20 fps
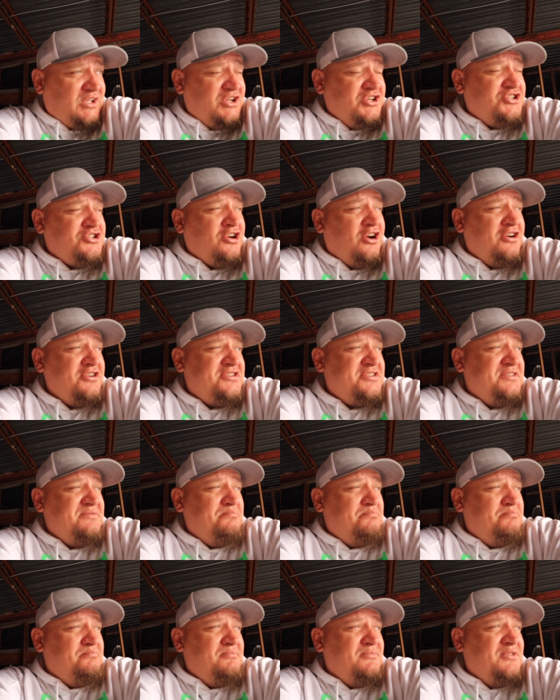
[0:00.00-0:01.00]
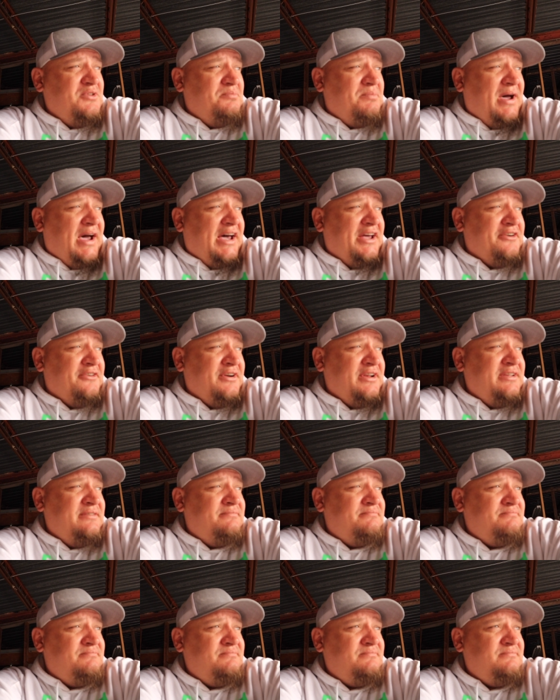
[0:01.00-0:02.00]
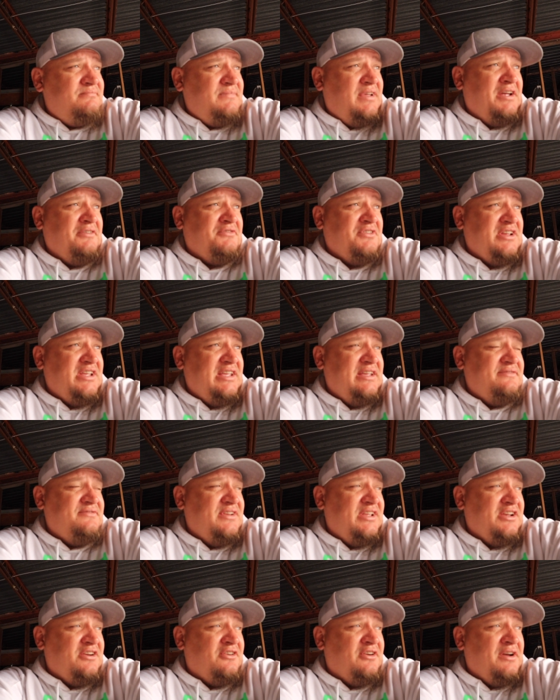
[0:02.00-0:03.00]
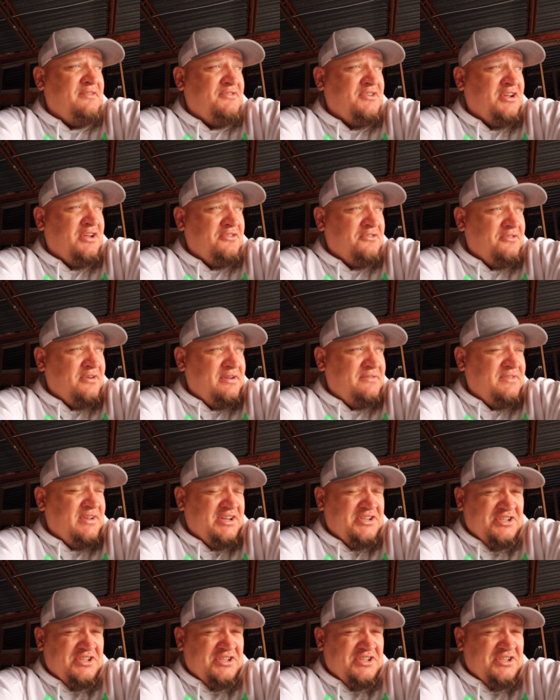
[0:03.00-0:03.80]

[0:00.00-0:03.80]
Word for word: charge the, the battery every evening or every other evening.